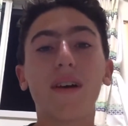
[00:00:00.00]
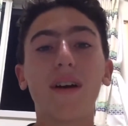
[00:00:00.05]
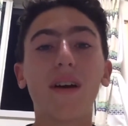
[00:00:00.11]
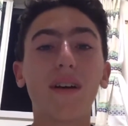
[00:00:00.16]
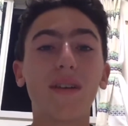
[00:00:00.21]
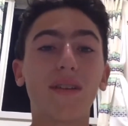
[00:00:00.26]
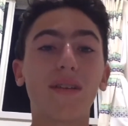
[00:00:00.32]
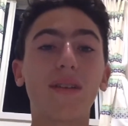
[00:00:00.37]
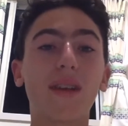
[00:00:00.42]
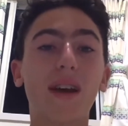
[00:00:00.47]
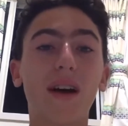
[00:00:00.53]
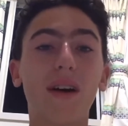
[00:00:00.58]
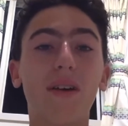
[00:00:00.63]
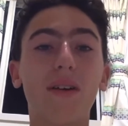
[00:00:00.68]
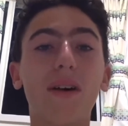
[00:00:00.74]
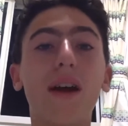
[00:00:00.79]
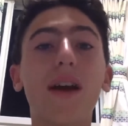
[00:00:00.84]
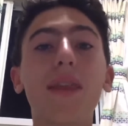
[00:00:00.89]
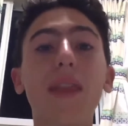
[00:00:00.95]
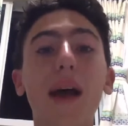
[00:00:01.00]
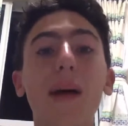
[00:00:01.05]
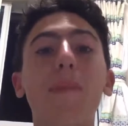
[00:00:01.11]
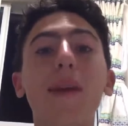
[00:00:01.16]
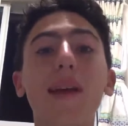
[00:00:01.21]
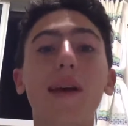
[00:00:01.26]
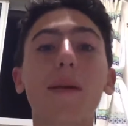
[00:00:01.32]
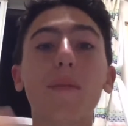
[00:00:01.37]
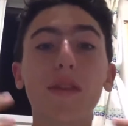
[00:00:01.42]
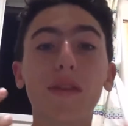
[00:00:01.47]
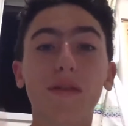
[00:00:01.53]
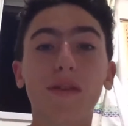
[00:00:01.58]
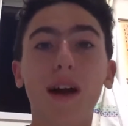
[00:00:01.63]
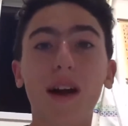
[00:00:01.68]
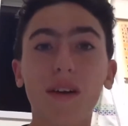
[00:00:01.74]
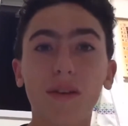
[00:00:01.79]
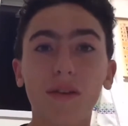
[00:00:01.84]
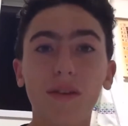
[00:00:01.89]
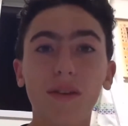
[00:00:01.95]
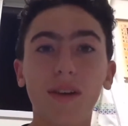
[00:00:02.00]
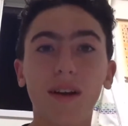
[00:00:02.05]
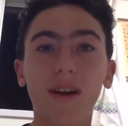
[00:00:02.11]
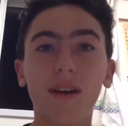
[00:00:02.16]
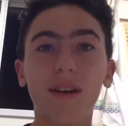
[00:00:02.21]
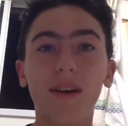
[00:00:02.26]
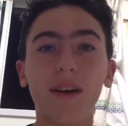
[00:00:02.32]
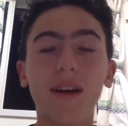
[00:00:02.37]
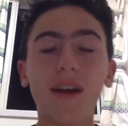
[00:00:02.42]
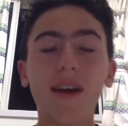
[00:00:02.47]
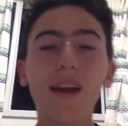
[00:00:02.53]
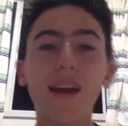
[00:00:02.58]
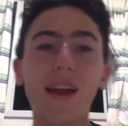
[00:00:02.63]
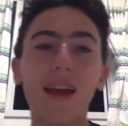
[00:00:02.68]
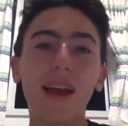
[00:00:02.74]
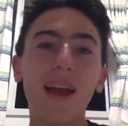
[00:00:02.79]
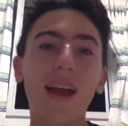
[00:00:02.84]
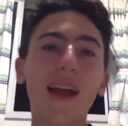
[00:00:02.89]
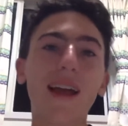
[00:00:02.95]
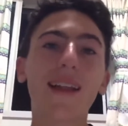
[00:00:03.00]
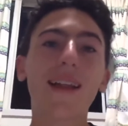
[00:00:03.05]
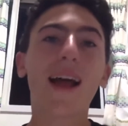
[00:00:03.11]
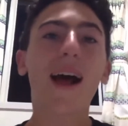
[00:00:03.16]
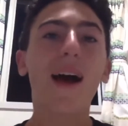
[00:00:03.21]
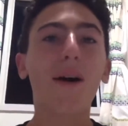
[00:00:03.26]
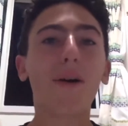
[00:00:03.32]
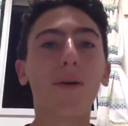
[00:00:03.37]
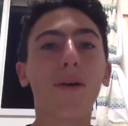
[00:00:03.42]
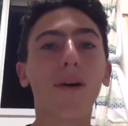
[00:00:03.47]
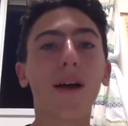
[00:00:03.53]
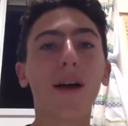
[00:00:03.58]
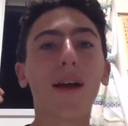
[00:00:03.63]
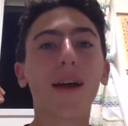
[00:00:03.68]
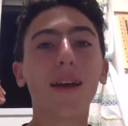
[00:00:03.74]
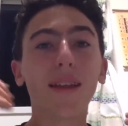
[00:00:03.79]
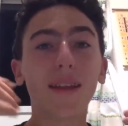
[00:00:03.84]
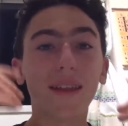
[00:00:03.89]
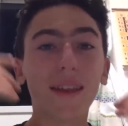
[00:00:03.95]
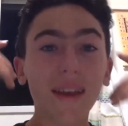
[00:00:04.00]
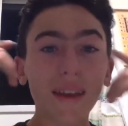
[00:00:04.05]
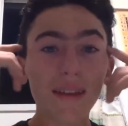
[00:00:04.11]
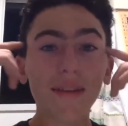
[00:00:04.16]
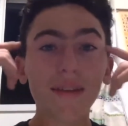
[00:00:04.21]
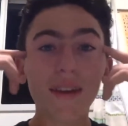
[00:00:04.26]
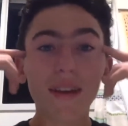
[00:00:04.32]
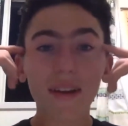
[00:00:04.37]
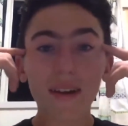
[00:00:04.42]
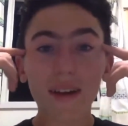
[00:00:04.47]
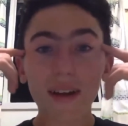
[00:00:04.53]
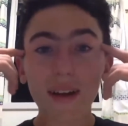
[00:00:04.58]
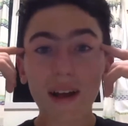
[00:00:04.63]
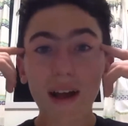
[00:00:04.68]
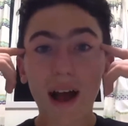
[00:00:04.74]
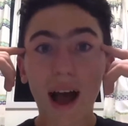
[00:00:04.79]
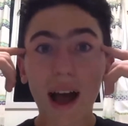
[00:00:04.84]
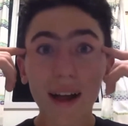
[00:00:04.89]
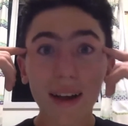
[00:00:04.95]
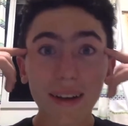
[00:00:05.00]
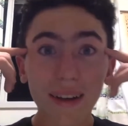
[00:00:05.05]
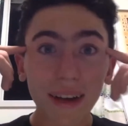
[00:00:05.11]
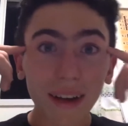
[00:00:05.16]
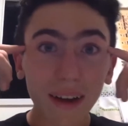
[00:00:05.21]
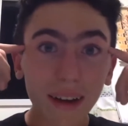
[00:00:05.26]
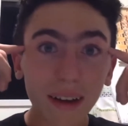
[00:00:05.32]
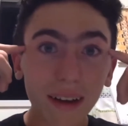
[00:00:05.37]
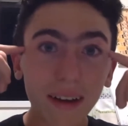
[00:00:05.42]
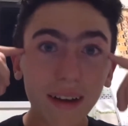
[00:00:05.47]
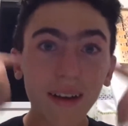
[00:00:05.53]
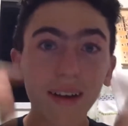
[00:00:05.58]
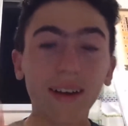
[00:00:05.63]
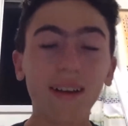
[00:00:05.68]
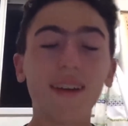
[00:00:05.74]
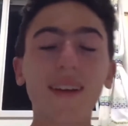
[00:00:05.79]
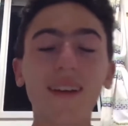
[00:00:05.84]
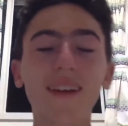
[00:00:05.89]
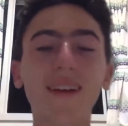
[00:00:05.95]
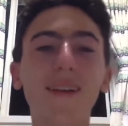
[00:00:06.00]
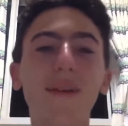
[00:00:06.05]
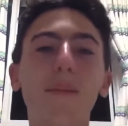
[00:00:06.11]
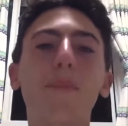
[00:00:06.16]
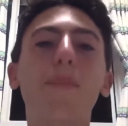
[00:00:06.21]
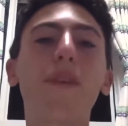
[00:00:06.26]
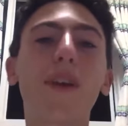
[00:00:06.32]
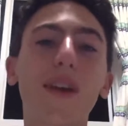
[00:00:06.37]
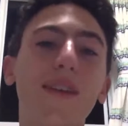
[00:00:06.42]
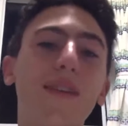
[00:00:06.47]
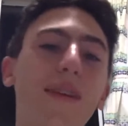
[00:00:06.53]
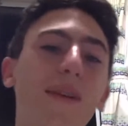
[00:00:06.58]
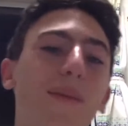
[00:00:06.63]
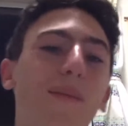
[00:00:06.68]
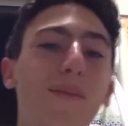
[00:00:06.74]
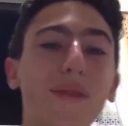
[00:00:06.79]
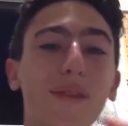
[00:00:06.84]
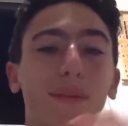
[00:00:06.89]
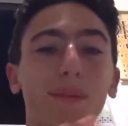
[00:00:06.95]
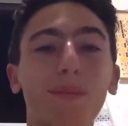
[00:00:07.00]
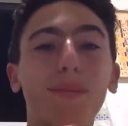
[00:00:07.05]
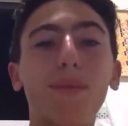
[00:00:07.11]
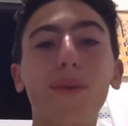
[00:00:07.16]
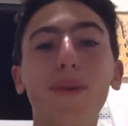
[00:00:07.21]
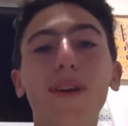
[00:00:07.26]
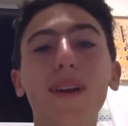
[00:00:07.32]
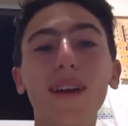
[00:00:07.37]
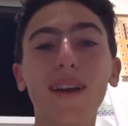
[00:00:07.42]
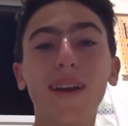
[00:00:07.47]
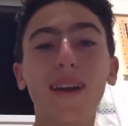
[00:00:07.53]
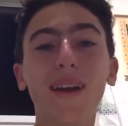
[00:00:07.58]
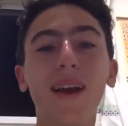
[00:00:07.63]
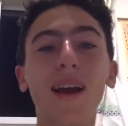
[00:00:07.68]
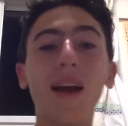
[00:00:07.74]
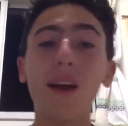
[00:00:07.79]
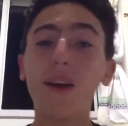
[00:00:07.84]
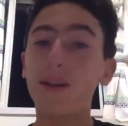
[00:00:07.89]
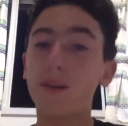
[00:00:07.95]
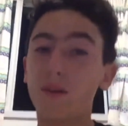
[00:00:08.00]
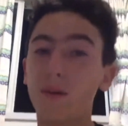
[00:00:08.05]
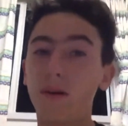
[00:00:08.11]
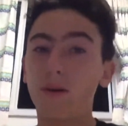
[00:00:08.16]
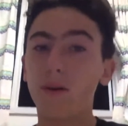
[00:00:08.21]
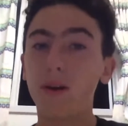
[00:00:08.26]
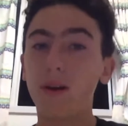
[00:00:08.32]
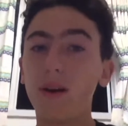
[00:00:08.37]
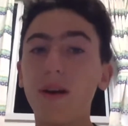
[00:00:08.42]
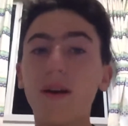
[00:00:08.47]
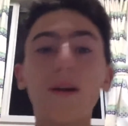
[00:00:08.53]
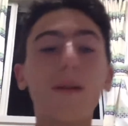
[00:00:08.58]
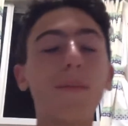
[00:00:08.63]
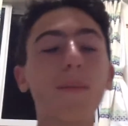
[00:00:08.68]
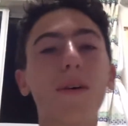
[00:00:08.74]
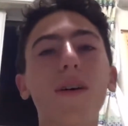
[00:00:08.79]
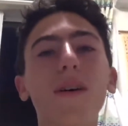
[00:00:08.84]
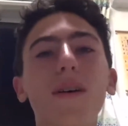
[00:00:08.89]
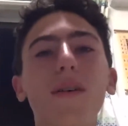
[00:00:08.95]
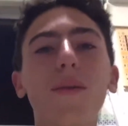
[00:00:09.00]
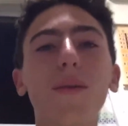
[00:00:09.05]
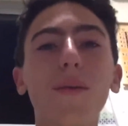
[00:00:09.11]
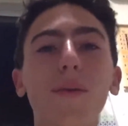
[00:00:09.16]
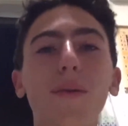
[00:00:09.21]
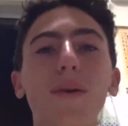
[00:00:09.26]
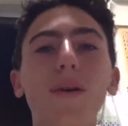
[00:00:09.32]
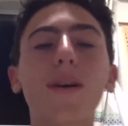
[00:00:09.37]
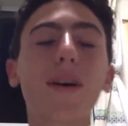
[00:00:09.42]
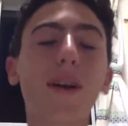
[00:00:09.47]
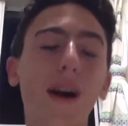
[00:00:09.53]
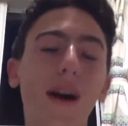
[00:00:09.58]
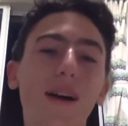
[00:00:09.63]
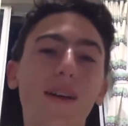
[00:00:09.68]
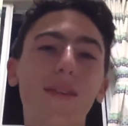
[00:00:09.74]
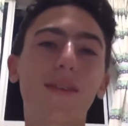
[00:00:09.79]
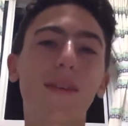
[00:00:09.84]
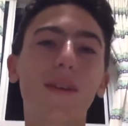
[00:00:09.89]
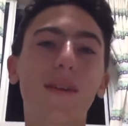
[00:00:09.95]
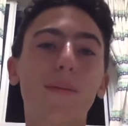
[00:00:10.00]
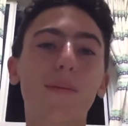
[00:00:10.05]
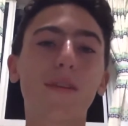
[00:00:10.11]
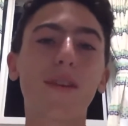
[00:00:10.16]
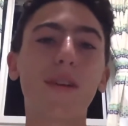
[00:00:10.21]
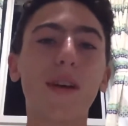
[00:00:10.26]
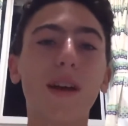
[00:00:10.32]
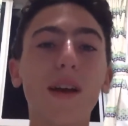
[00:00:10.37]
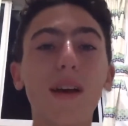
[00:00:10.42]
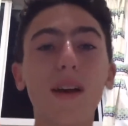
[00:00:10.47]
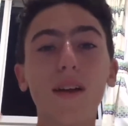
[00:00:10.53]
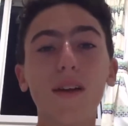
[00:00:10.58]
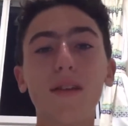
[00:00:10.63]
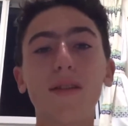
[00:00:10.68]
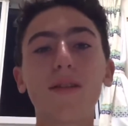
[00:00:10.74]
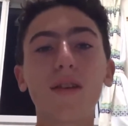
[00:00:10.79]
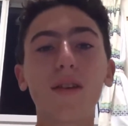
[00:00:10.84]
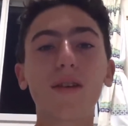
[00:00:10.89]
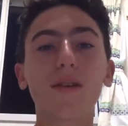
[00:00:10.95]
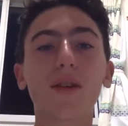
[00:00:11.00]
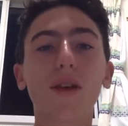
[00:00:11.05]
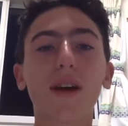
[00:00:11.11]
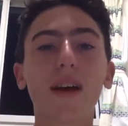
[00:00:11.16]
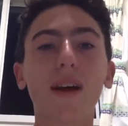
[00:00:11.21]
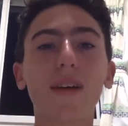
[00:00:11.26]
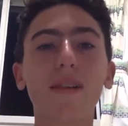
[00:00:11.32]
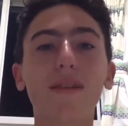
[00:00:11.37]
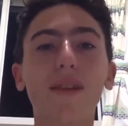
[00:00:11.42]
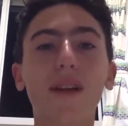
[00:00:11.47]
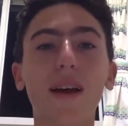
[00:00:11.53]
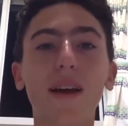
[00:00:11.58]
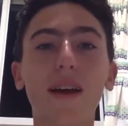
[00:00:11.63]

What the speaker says: a cell, and that becomes a viral cell. Now, this idea brings up some pretty nerdy but cool concepts, such as